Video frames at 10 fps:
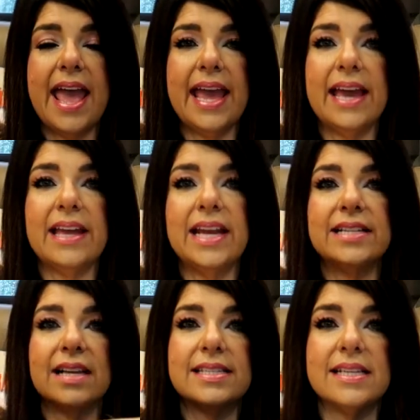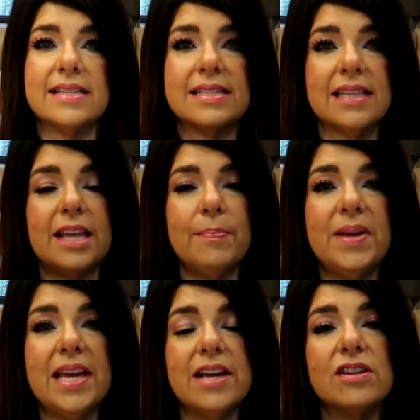and it doesn't slip
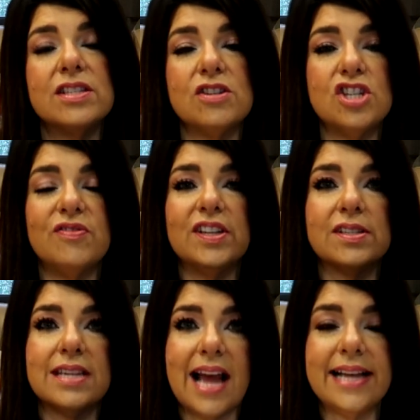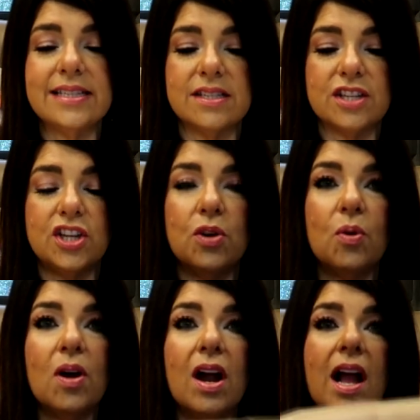here so she feels nice and
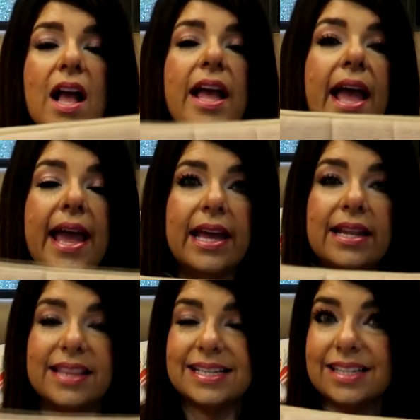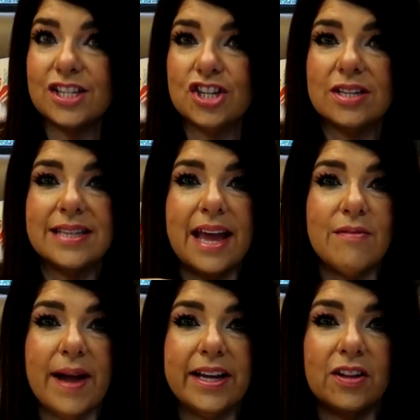secure and this is just
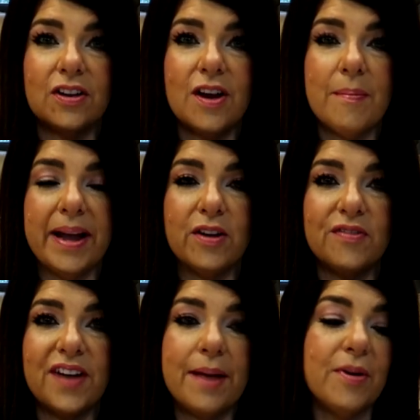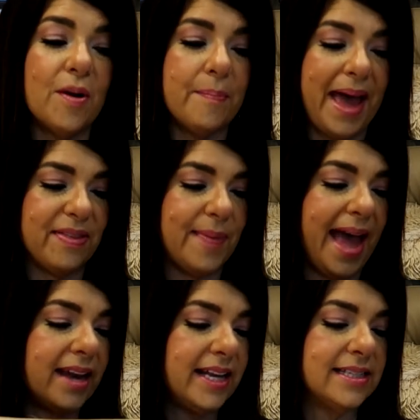a regular microfiber bath
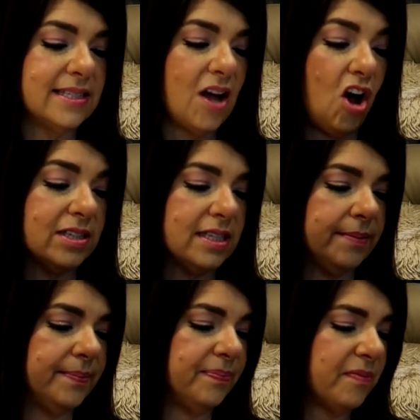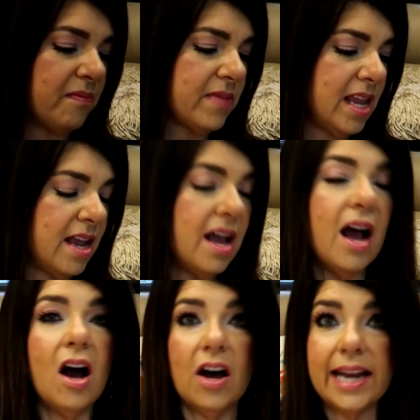mat. It's awesome
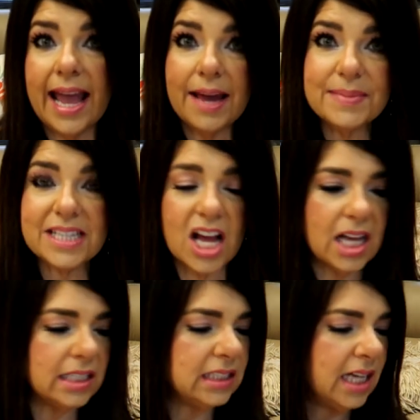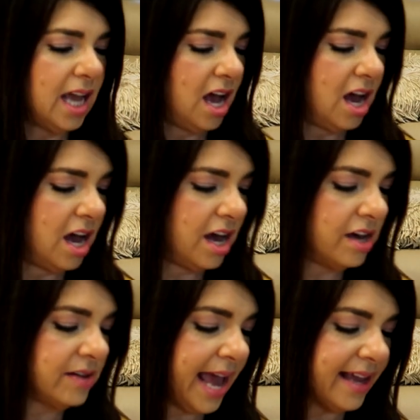on Amazon.
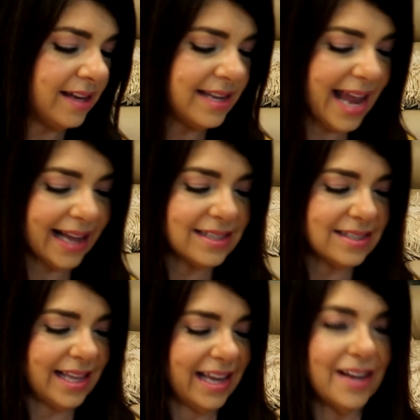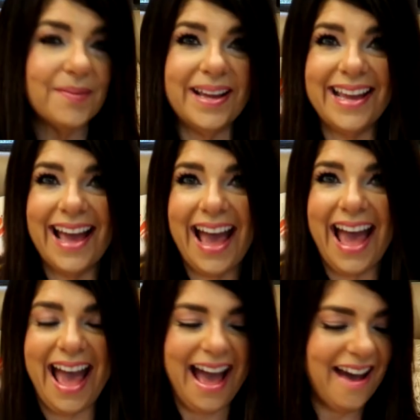Okay, next thing we
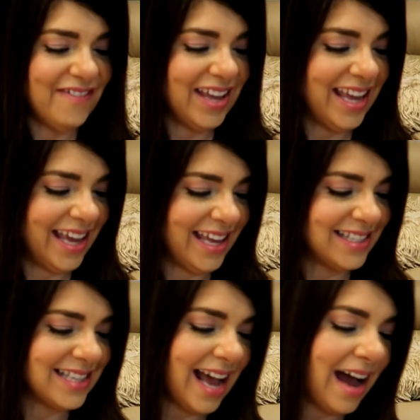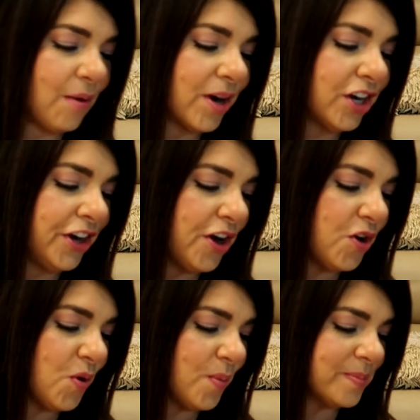have is our
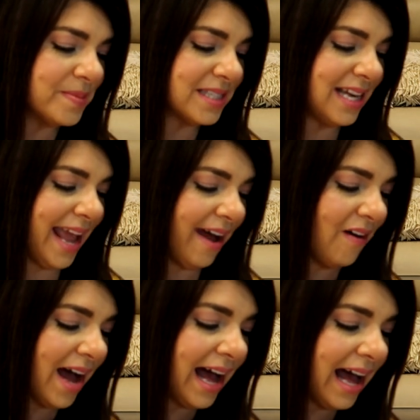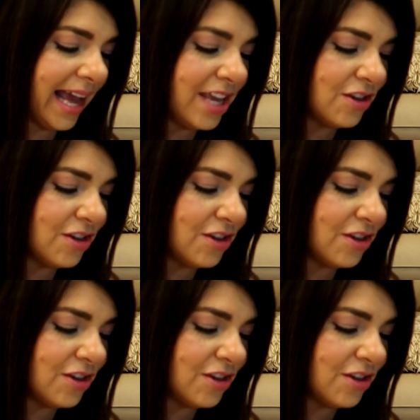combs. Now, I